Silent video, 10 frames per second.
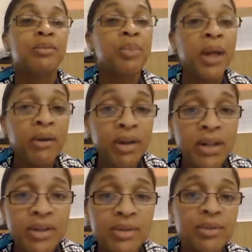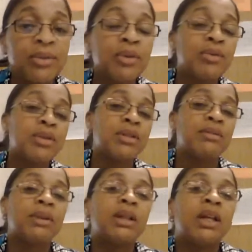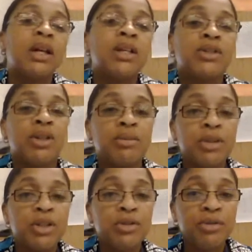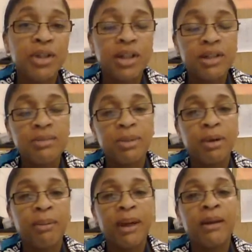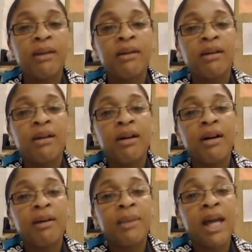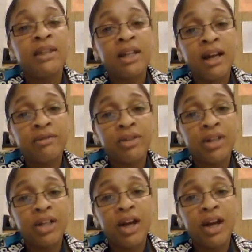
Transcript: parents or older sibling. So they would do the experiment, and then after they